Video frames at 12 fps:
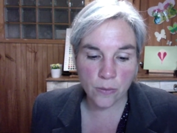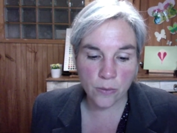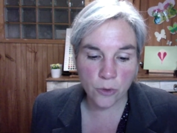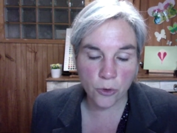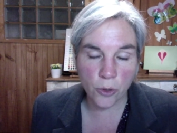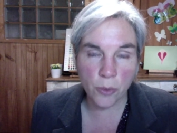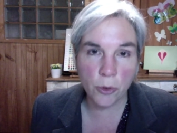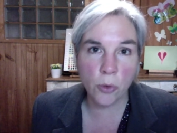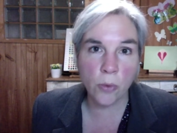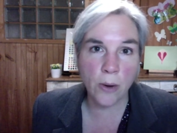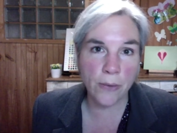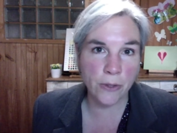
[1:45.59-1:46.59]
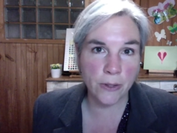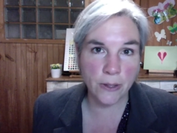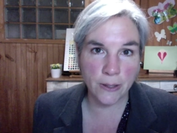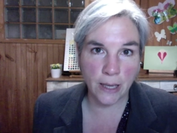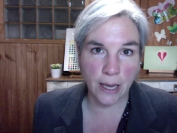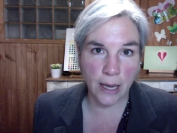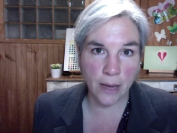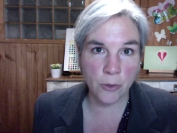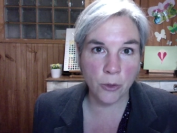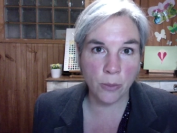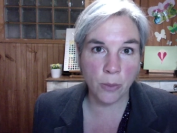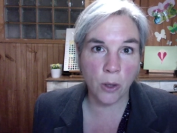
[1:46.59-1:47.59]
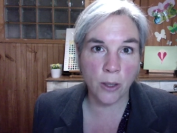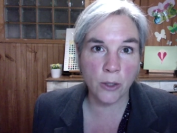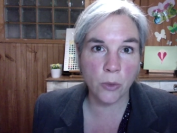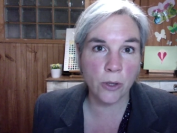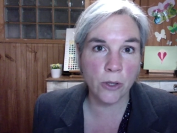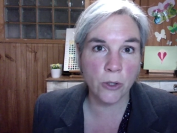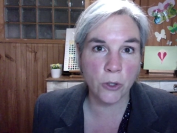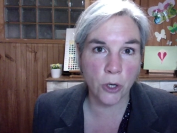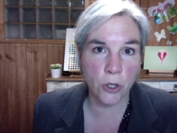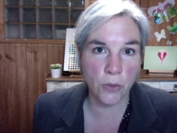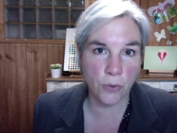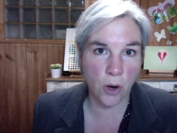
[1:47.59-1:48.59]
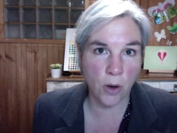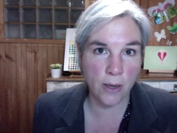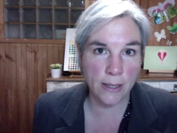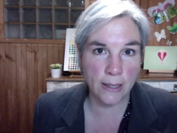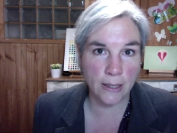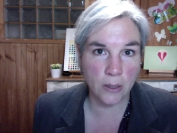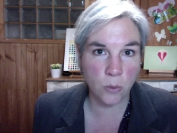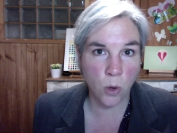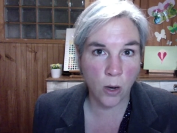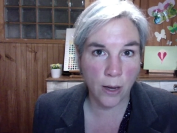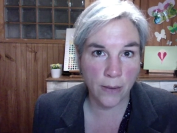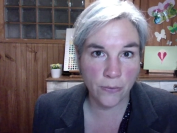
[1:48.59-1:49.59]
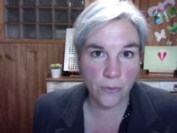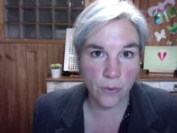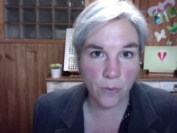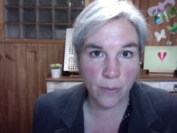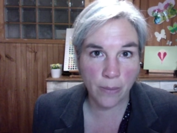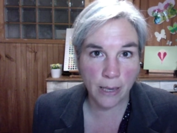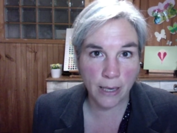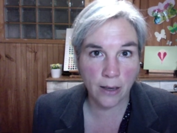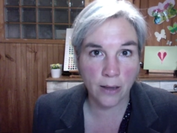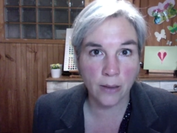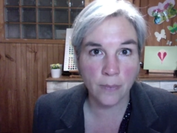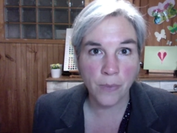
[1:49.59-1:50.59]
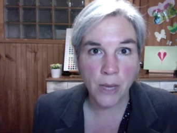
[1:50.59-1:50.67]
scriptural references that came to mind were the search for Isaac's wife, Rebecca,